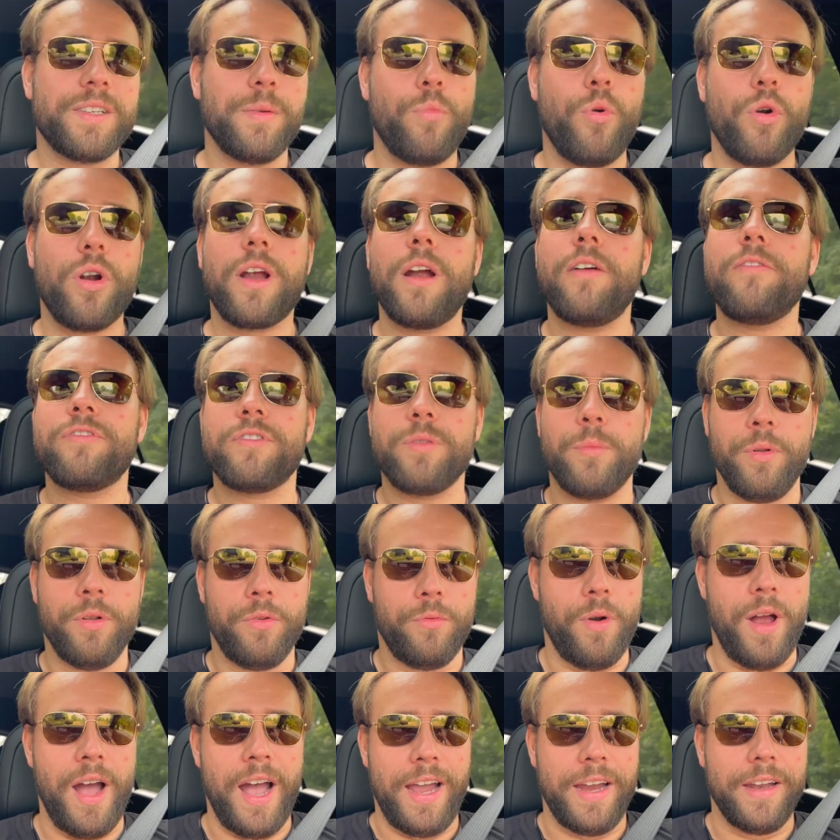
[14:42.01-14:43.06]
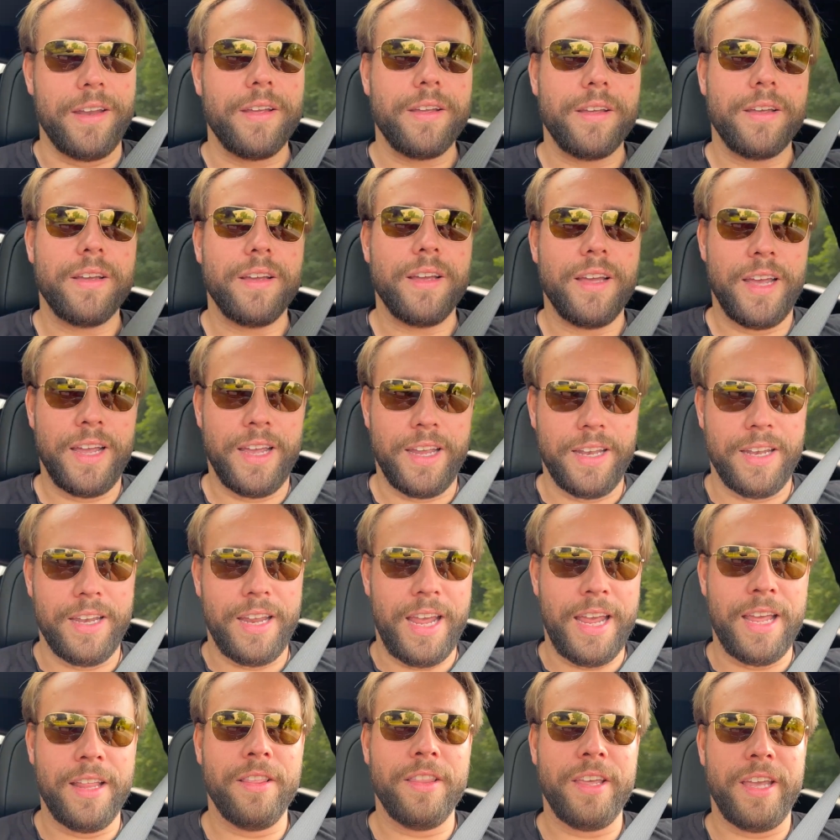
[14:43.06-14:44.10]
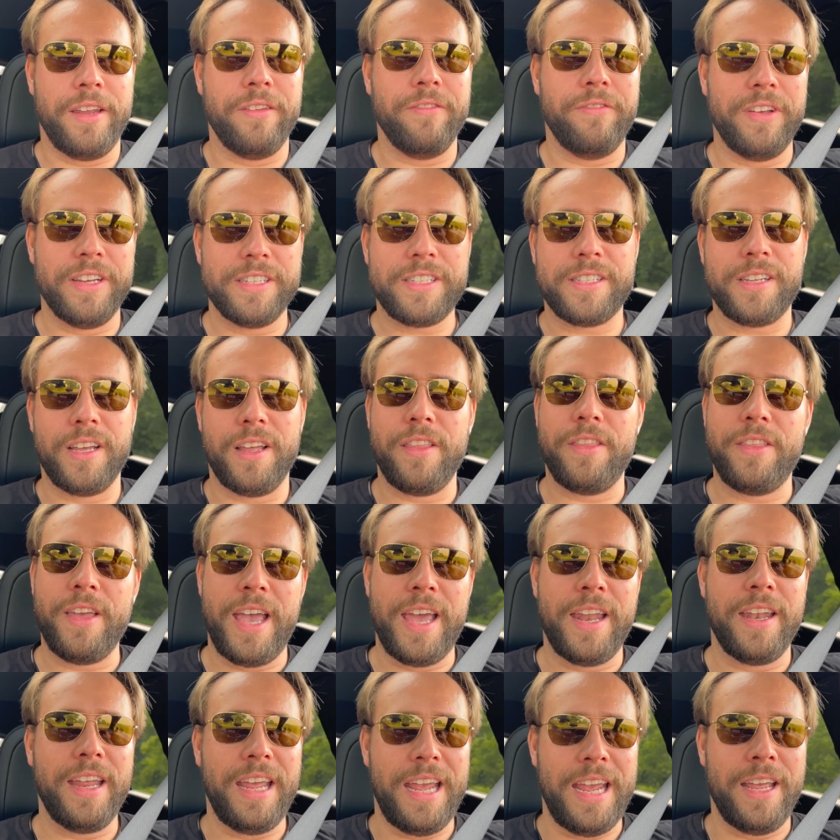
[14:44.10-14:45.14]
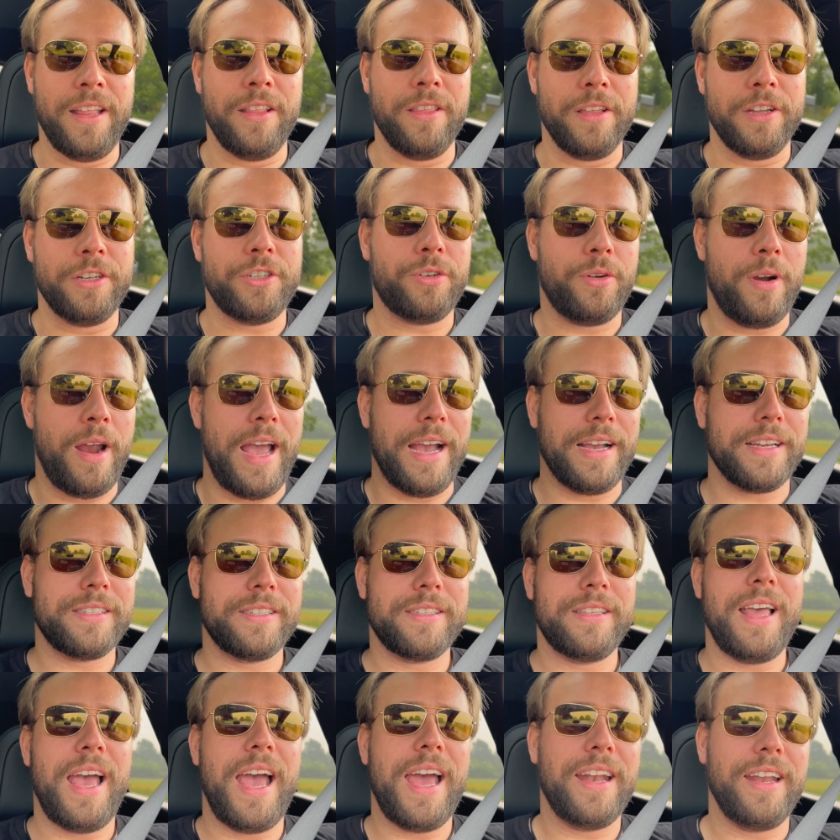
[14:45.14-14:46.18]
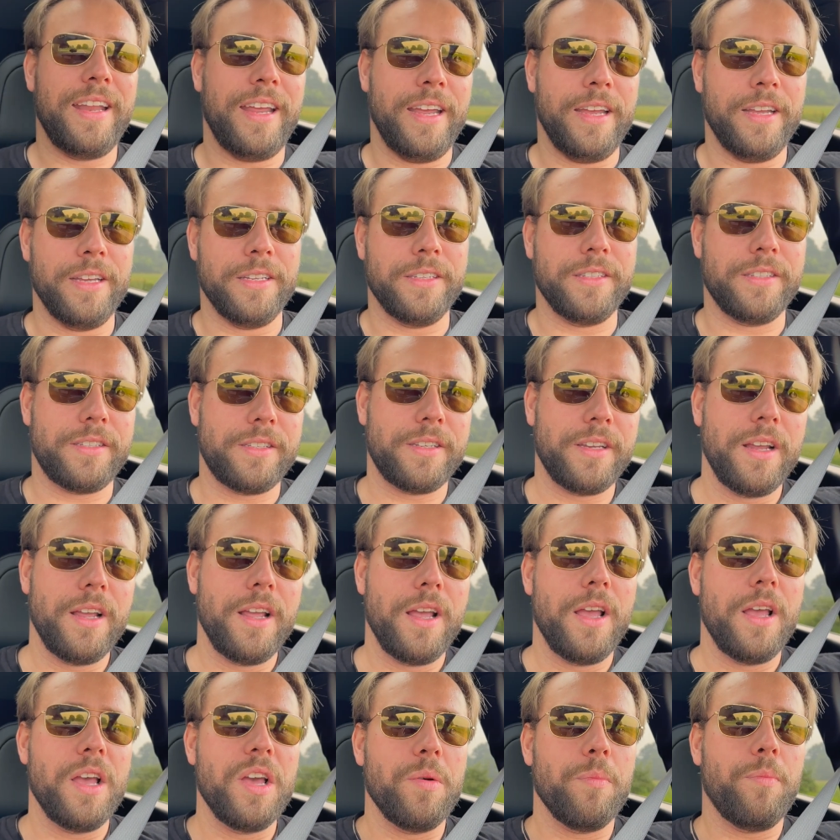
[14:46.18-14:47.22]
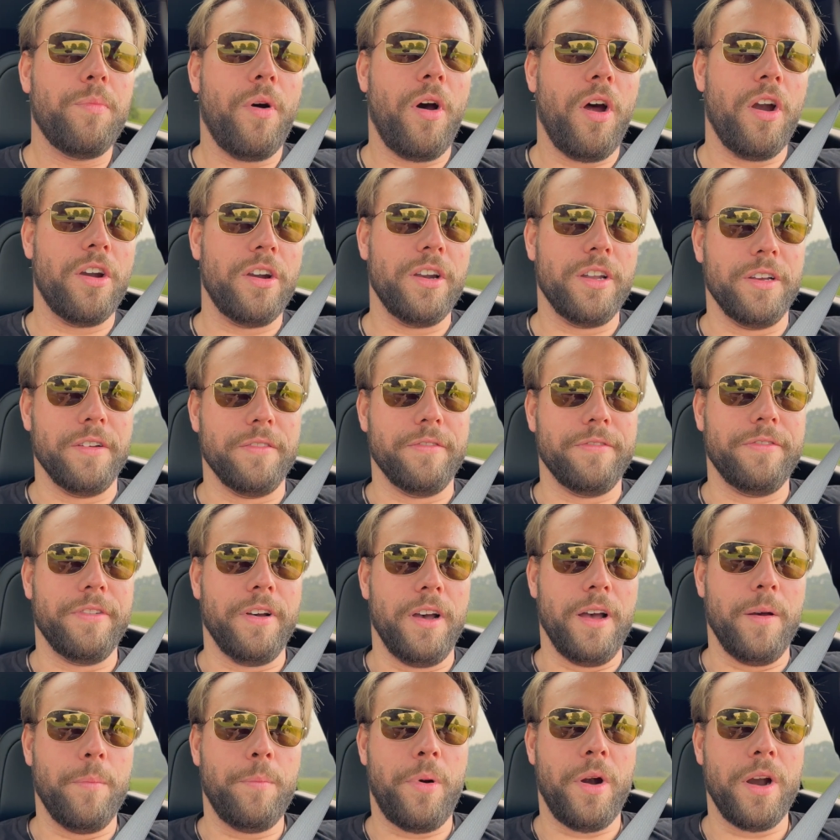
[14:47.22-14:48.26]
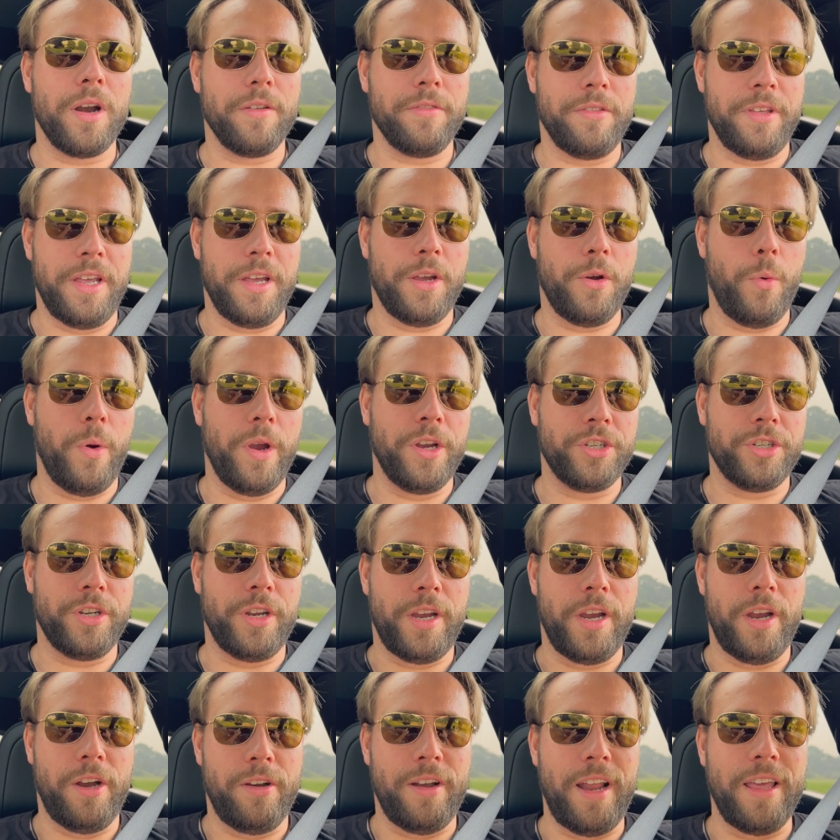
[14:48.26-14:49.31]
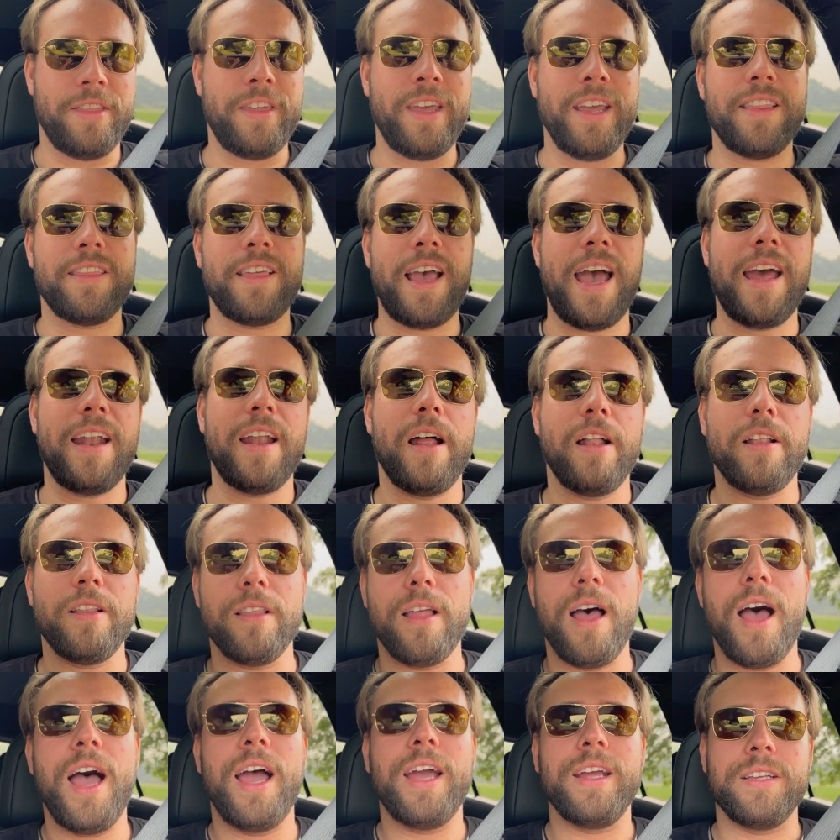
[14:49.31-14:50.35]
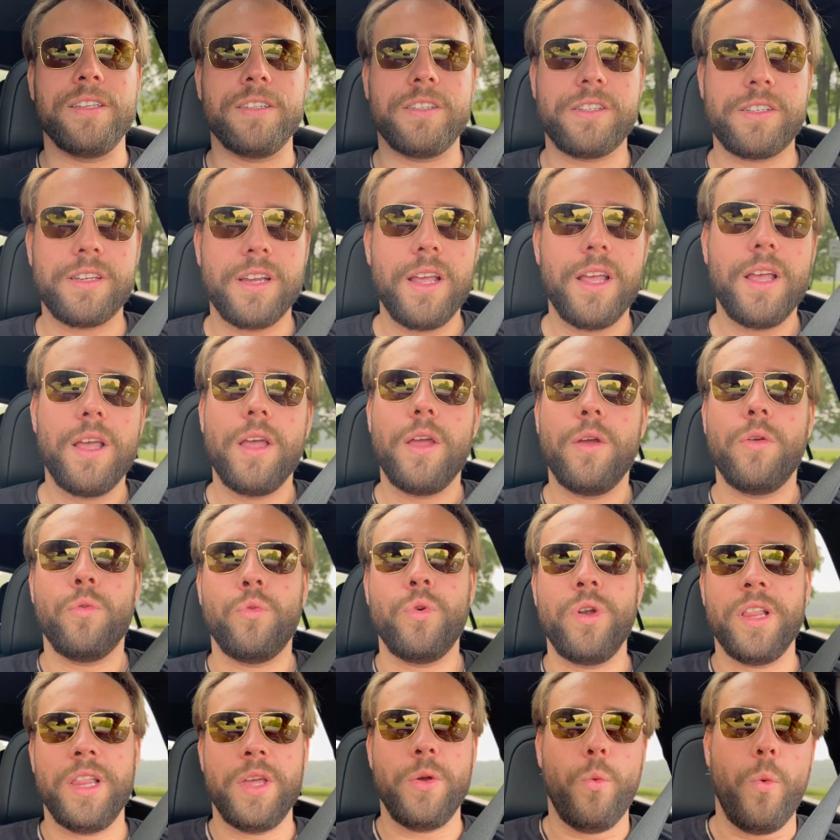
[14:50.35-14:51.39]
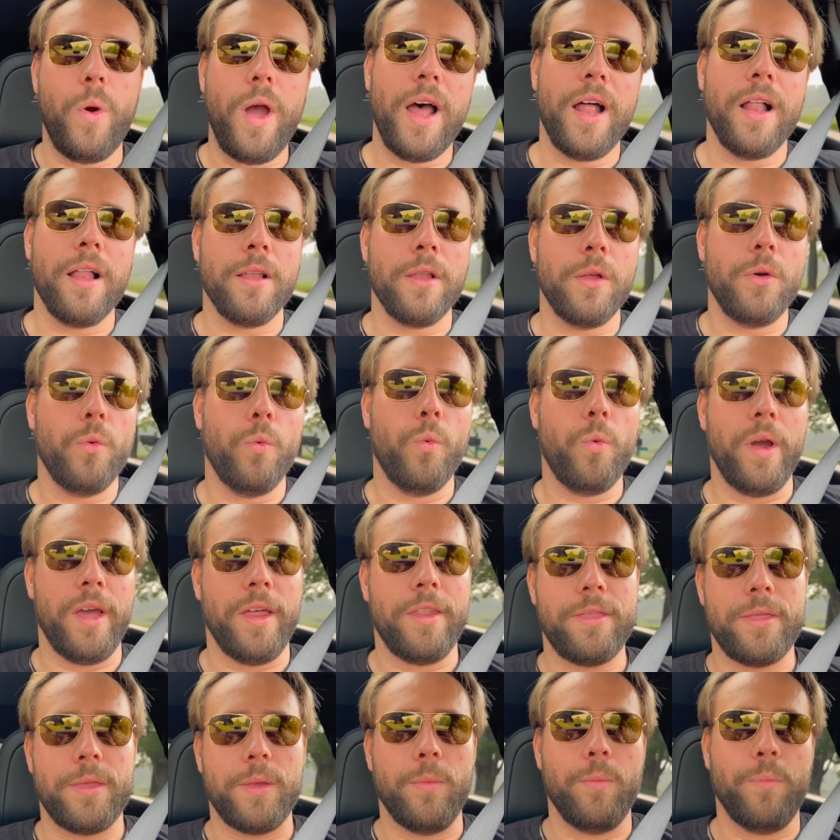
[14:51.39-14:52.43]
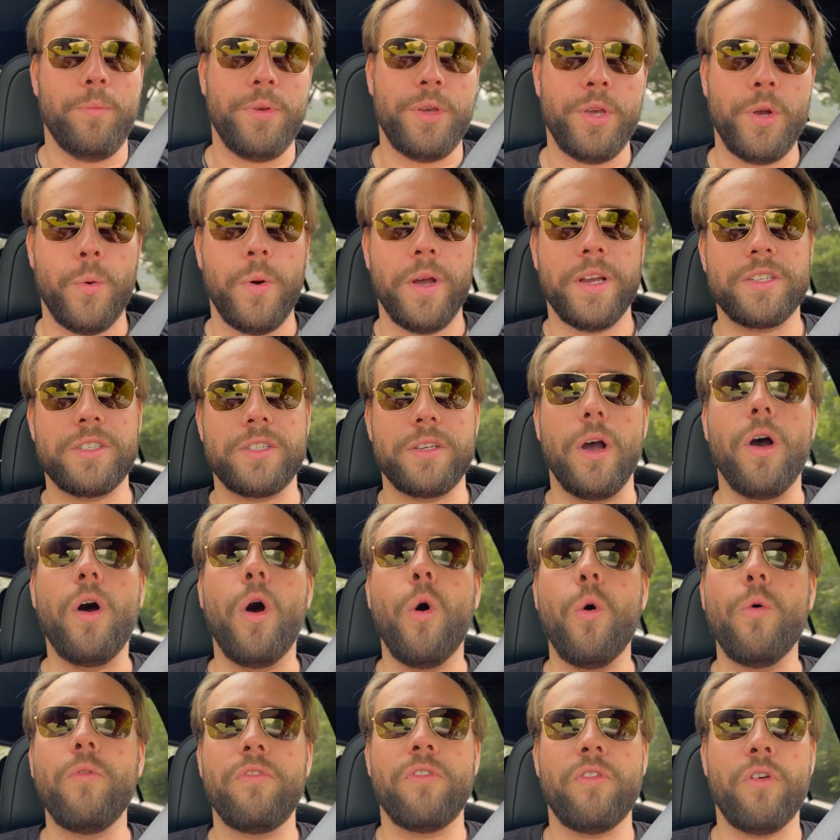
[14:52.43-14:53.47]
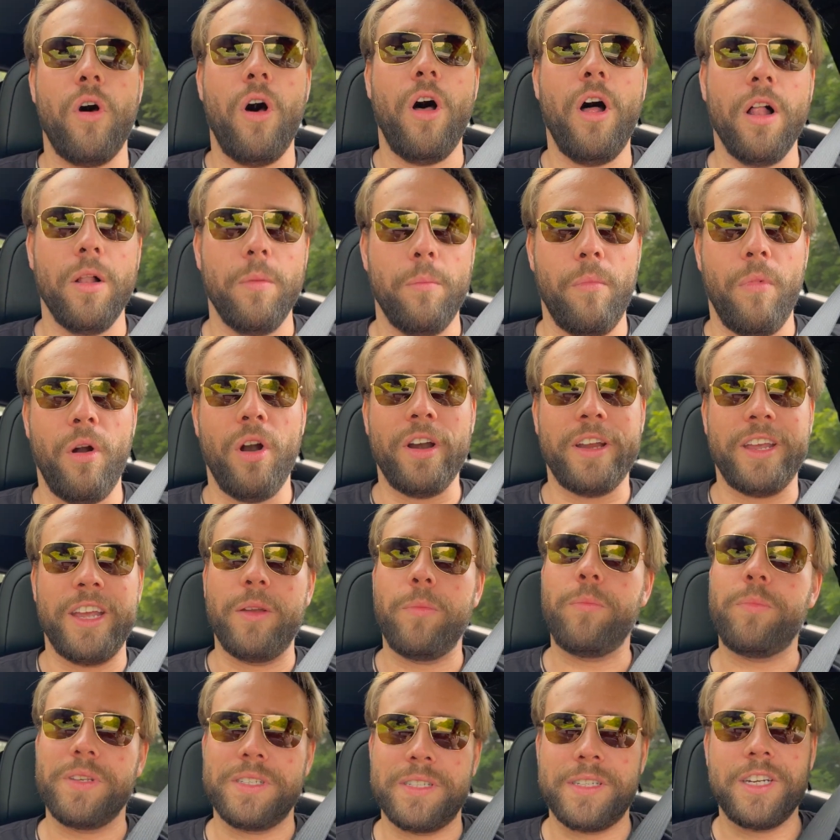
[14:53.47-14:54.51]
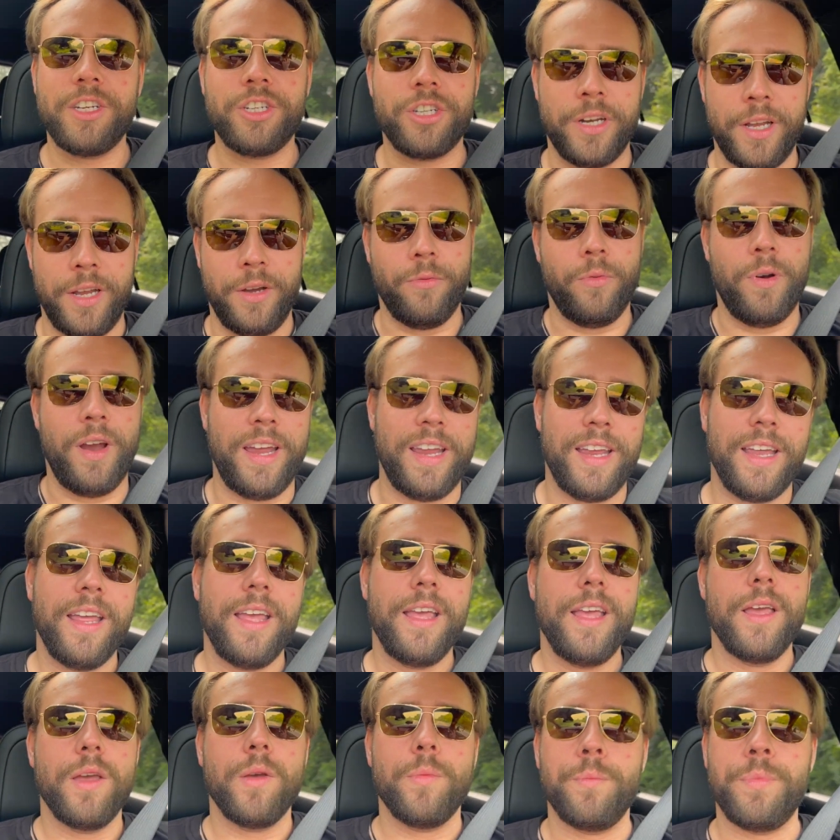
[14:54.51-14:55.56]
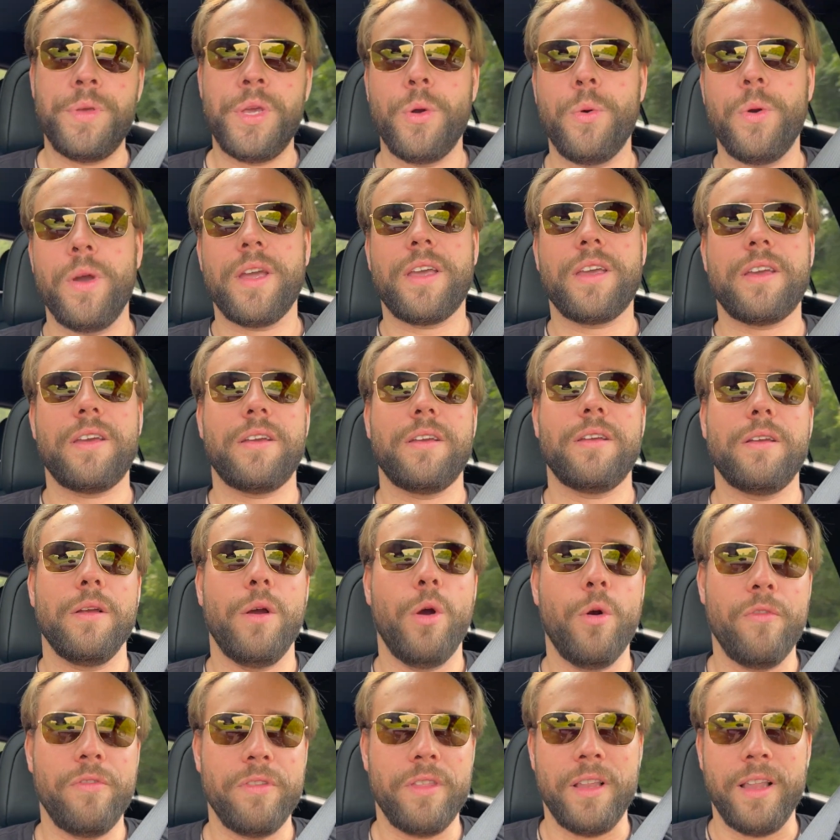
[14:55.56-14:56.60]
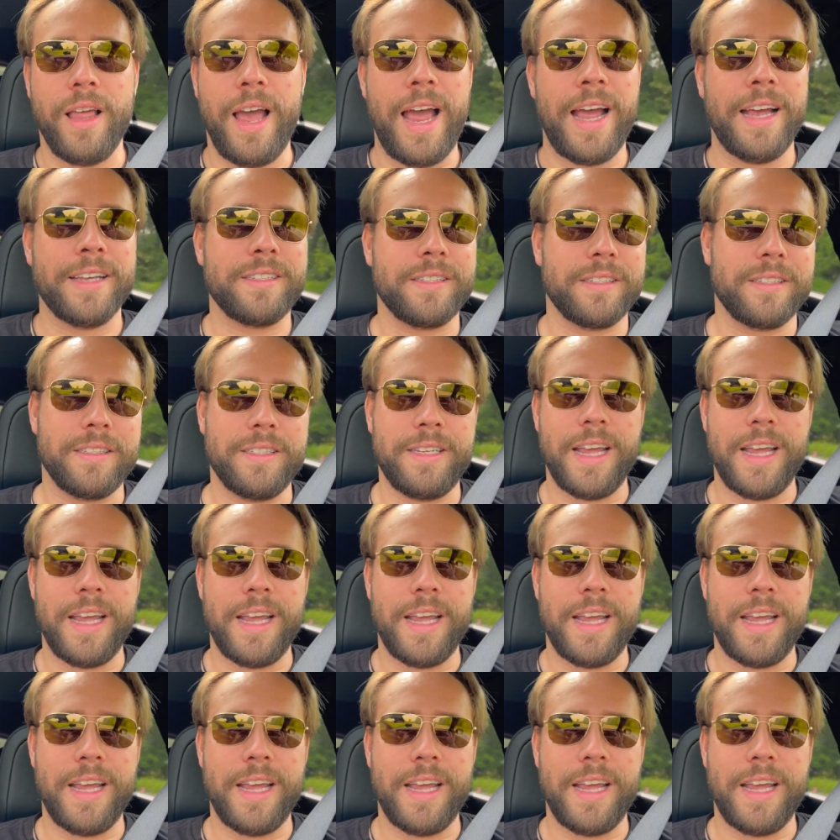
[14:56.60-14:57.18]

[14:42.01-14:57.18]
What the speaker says: more comfortable ride in the Envista than in the Trax. That is part of the equation here, and I think that aligns really well with Buick's overall market positioning, right? Buick, over the last